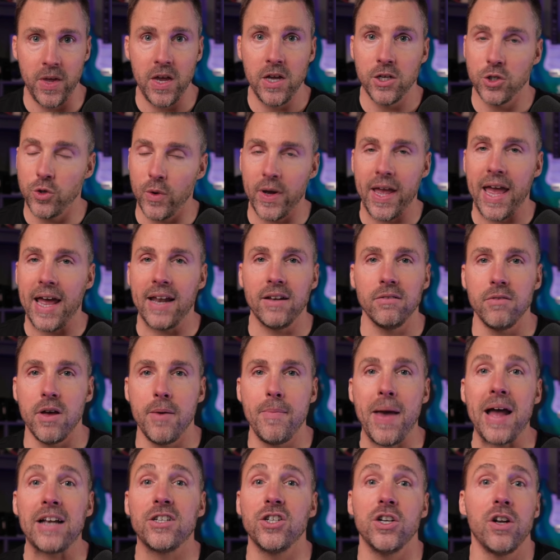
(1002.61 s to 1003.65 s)
So again,
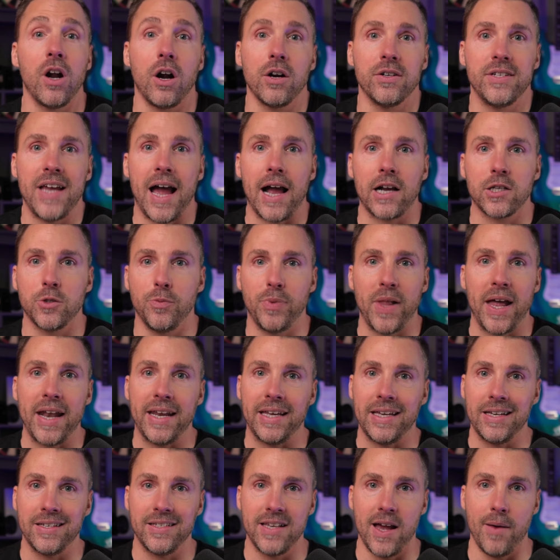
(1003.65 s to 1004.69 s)
imagine our tax planning
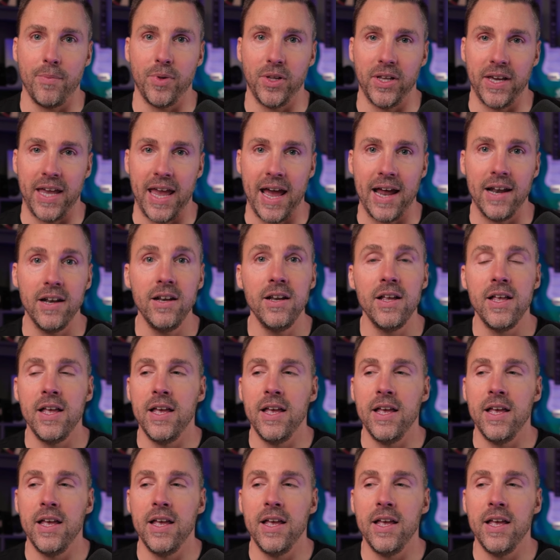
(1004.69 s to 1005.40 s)
example again.